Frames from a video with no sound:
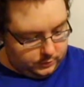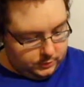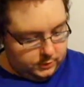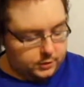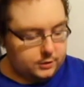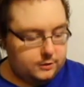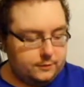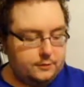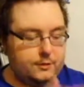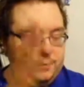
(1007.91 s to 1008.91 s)
Yeah, there's a
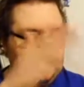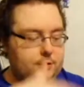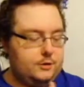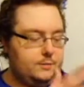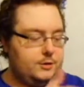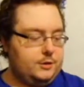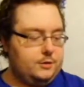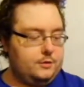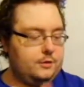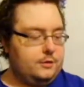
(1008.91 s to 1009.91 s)
lot of up and down
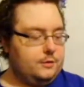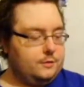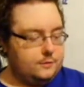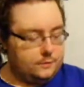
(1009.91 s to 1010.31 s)
lines.